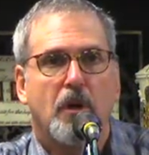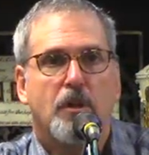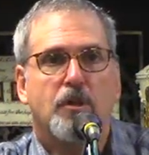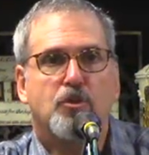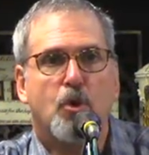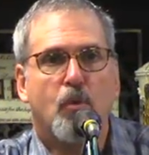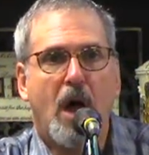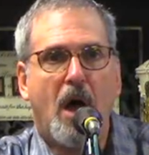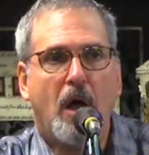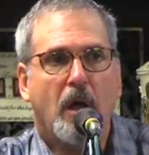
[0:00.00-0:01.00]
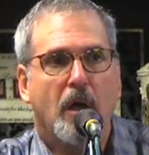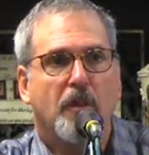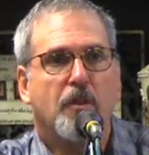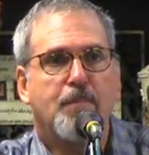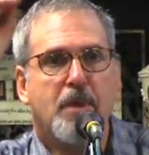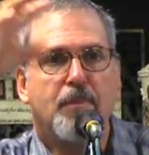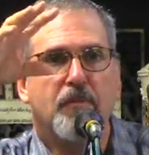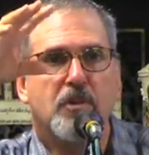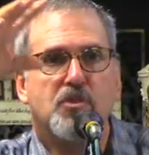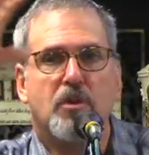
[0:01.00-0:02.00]
The Torah, the people of
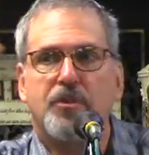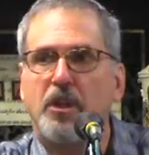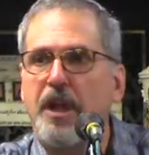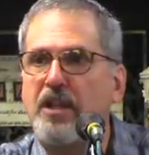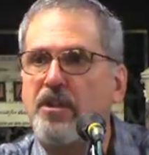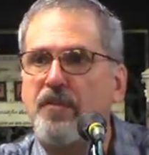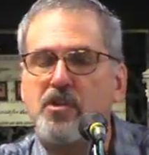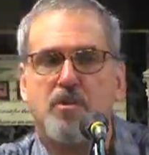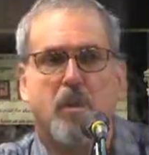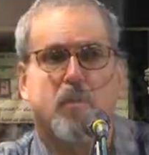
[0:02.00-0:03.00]
Israel, the land of Israel.